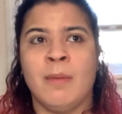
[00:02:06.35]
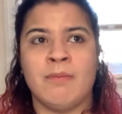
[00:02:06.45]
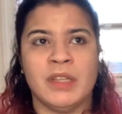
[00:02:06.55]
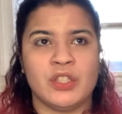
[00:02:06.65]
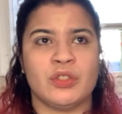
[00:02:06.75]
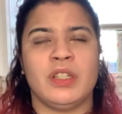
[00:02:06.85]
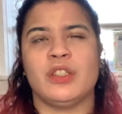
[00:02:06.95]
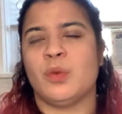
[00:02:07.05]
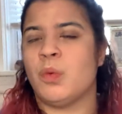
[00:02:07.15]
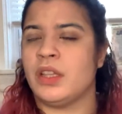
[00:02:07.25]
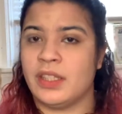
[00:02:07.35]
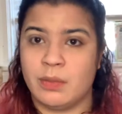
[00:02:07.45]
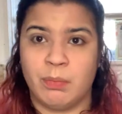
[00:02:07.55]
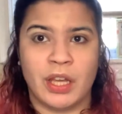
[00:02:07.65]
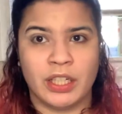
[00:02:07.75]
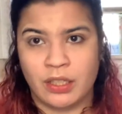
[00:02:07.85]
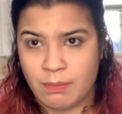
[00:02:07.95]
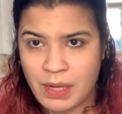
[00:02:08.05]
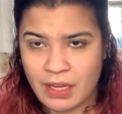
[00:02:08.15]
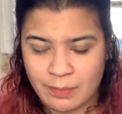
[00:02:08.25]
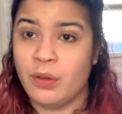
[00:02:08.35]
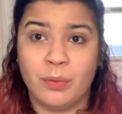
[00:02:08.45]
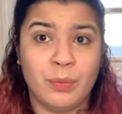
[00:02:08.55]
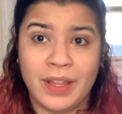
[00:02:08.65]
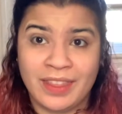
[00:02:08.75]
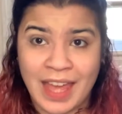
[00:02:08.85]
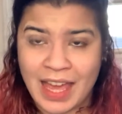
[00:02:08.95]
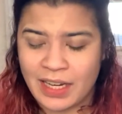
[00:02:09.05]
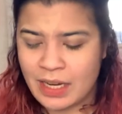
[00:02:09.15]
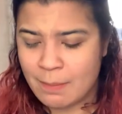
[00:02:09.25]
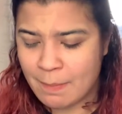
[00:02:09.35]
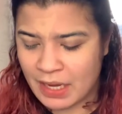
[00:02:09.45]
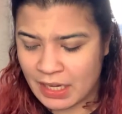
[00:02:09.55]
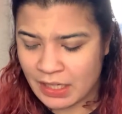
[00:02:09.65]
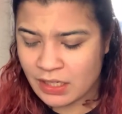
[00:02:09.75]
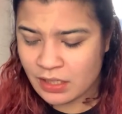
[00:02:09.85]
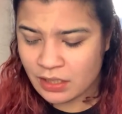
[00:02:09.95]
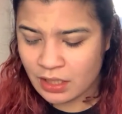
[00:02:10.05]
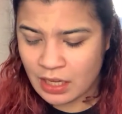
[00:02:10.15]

mystery into what this plot could be. With that in mind,